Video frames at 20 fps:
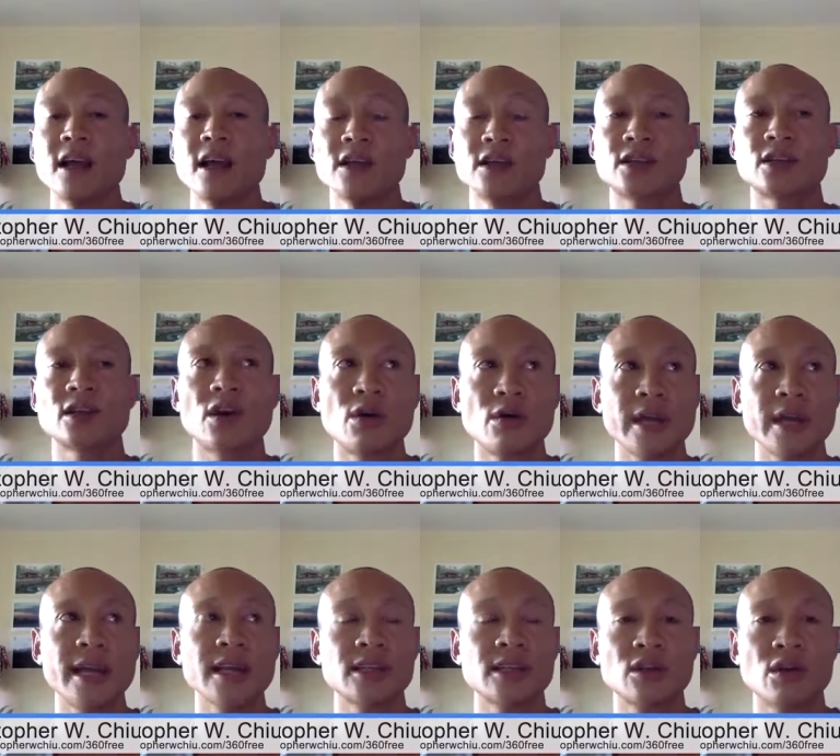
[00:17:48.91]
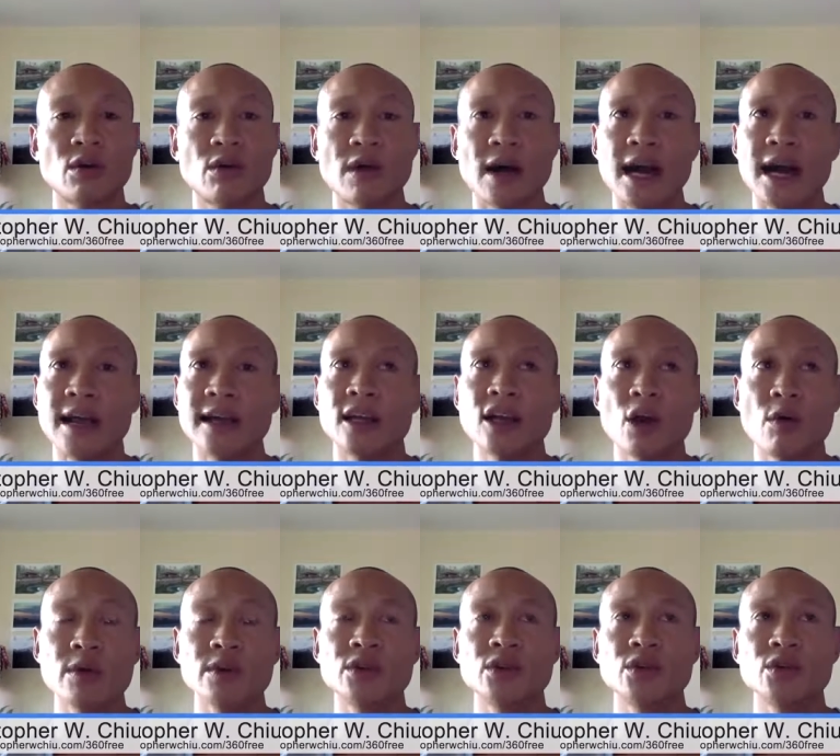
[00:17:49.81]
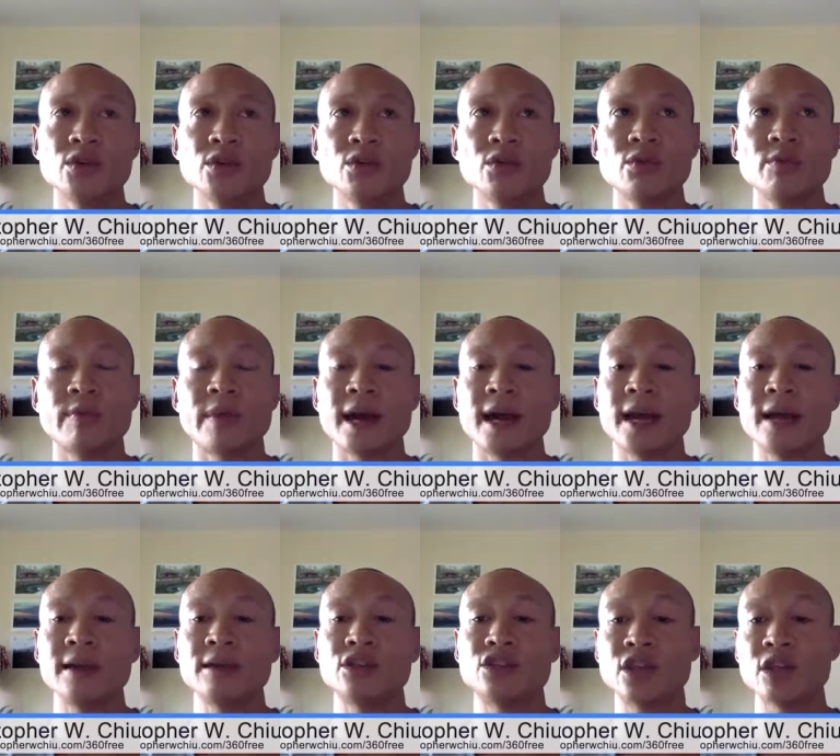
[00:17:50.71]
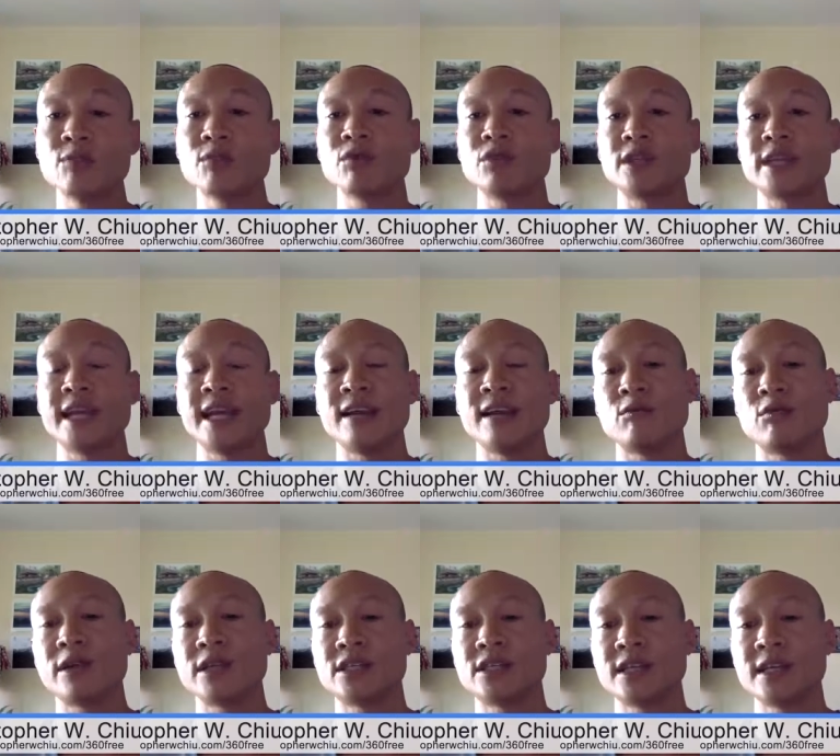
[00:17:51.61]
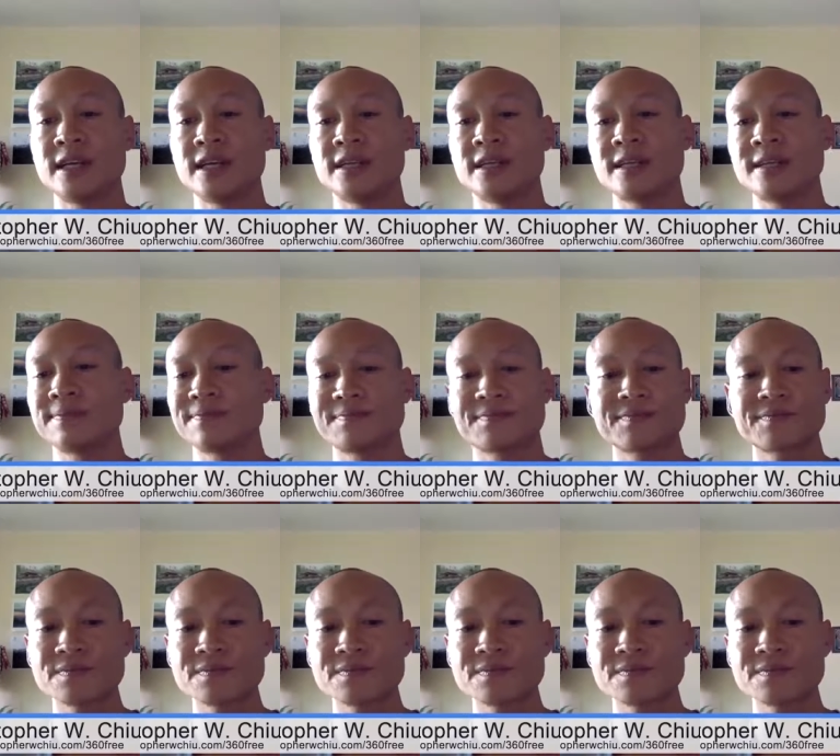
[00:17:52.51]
So, yeah, so I go into my gym routine, which is,